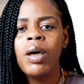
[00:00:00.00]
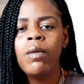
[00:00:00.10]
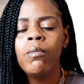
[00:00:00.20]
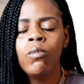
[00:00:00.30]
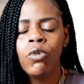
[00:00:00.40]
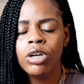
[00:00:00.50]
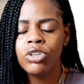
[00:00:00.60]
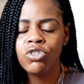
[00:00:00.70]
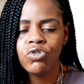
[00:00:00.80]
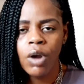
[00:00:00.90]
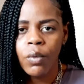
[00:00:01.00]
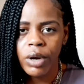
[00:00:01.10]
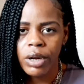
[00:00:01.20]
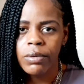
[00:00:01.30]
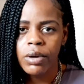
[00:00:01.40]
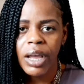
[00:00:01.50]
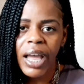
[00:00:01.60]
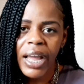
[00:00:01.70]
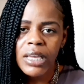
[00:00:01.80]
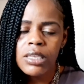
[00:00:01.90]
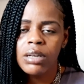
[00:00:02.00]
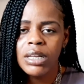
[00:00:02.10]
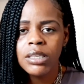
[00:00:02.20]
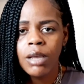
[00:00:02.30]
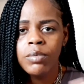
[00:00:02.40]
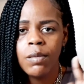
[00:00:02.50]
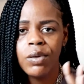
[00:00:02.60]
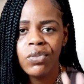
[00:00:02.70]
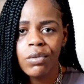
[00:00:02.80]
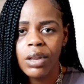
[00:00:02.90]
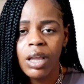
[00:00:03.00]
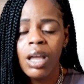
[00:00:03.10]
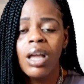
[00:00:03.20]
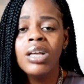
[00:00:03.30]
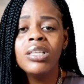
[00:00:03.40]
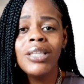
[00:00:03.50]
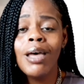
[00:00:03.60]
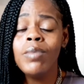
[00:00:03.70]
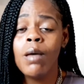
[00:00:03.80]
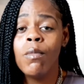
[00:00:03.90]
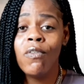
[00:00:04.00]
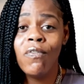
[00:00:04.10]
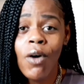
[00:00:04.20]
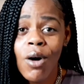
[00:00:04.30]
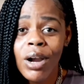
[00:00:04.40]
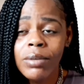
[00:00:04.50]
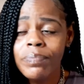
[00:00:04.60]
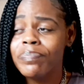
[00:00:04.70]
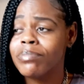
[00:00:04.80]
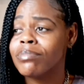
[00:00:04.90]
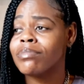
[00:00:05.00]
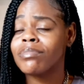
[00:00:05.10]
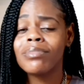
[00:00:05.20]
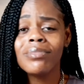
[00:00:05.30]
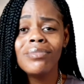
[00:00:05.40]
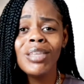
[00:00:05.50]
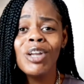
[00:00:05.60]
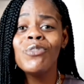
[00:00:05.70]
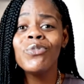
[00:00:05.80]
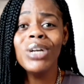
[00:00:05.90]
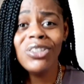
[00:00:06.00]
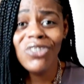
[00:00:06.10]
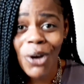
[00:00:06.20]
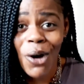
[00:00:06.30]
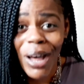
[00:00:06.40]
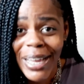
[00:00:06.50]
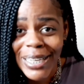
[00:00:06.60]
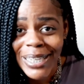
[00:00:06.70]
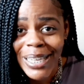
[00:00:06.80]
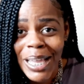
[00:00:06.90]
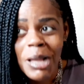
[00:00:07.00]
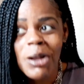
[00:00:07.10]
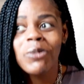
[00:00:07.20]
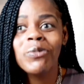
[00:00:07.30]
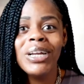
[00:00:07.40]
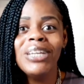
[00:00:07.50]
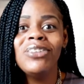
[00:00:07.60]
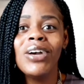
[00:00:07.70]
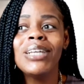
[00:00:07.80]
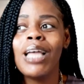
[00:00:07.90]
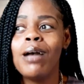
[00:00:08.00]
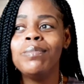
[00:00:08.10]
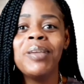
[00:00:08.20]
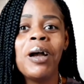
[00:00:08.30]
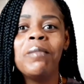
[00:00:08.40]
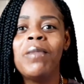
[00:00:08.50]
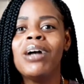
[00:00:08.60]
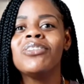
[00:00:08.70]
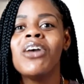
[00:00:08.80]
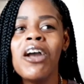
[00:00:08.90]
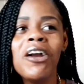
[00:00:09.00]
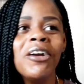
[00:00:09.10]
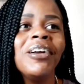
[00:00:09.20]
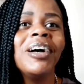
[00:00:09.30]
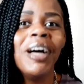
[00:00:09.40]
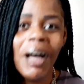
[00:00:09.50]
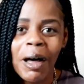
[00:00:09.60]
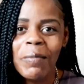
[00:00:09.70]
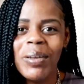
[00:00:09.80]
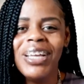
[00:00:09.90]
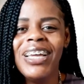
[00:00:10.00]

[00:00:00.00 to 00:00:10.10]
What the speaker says: up more stronger. Okay, so that's step number 3. Step number 4, rejoice. Rejoice. I'm talking about turn up.